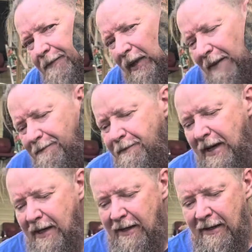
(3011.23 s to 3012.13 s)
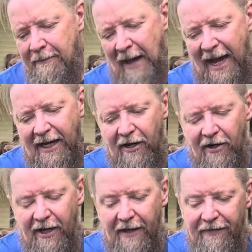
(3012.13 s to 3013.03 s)
pump back
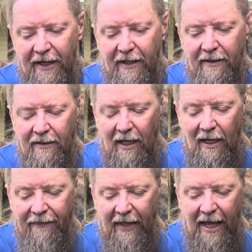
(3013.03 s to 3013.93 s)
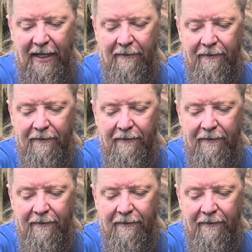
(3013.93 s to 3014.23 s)
underneath the thing,